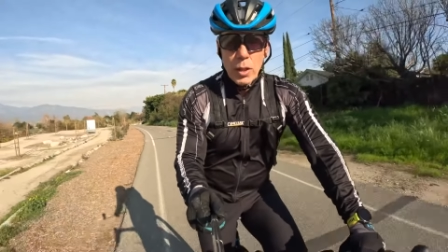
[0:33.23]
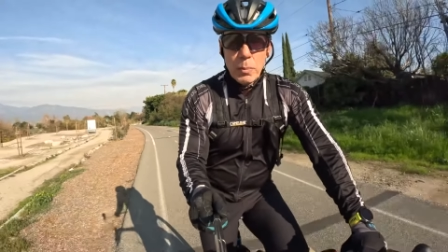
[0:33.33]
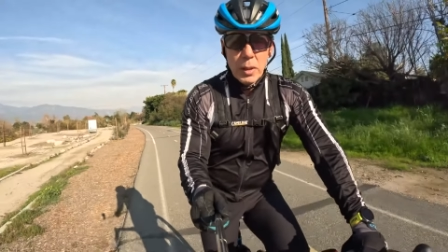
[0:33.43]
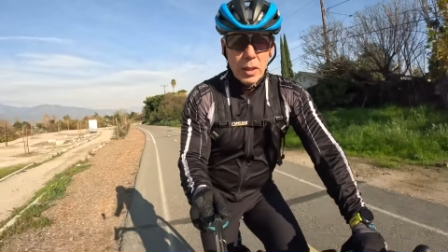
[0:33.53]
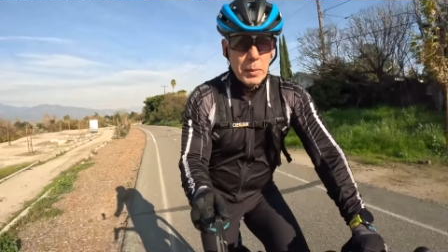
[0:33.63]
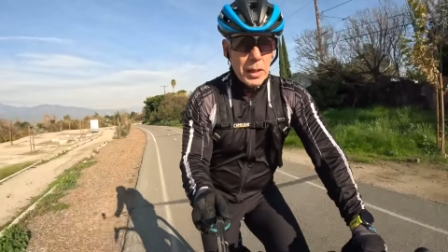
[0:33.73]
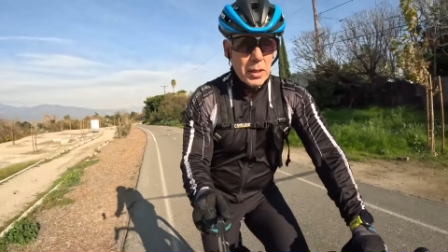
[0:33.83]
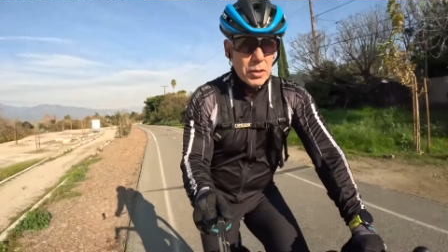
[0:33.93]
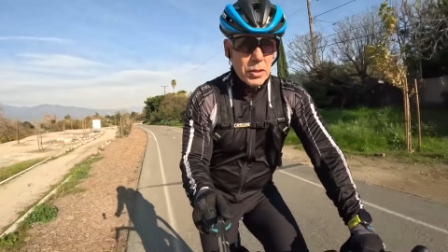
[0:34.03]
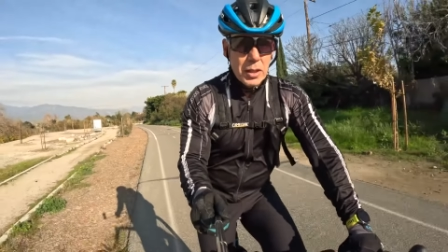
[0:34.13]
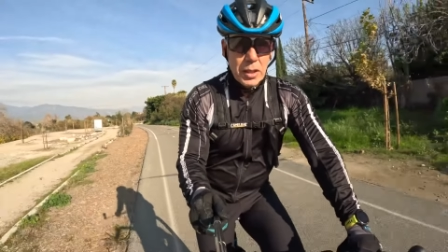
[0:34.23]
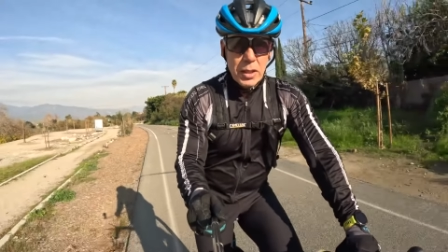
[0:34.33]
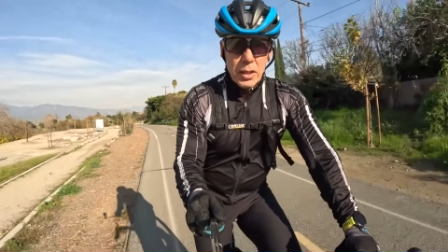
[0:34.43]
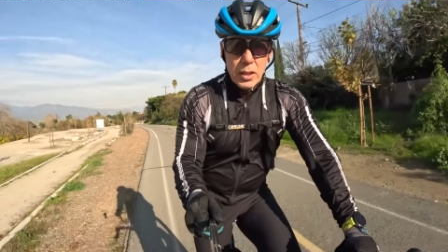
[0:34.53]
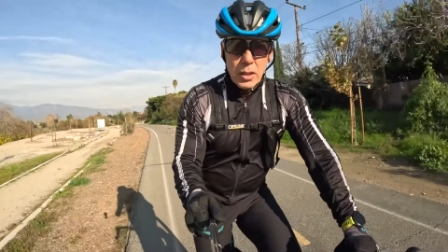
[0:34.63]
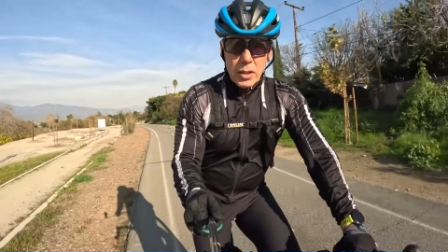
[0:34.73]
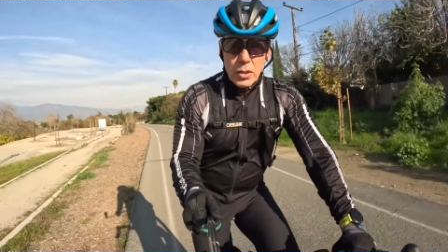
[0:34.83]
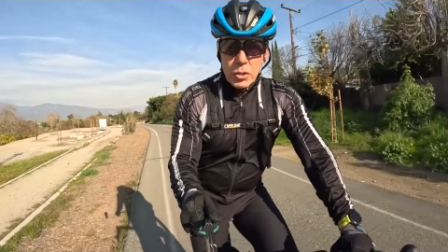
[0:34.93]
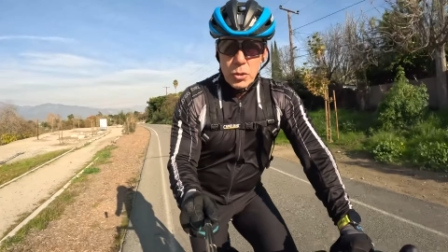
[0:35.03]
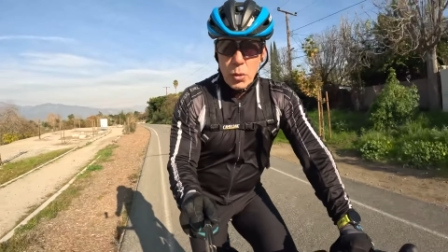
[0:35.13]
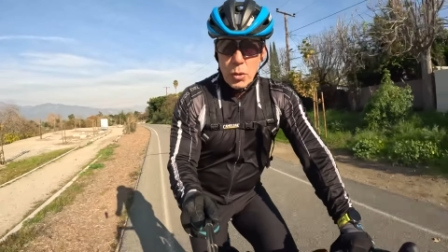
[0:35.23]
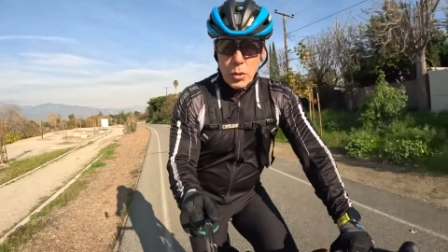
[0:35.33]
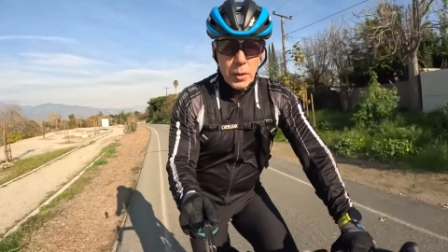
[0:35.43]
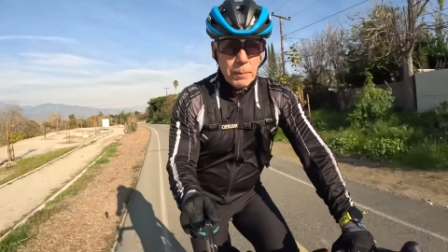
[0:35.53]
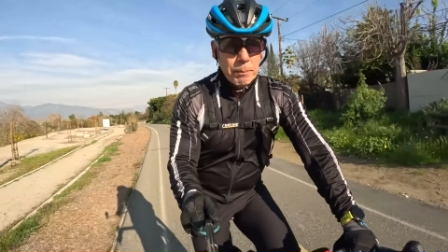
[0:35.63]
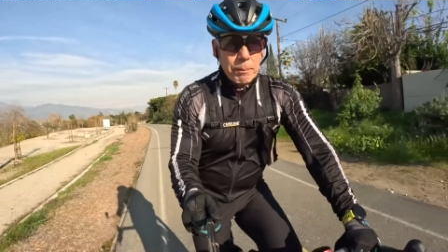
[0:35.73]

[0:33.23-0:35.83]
millimeters shorter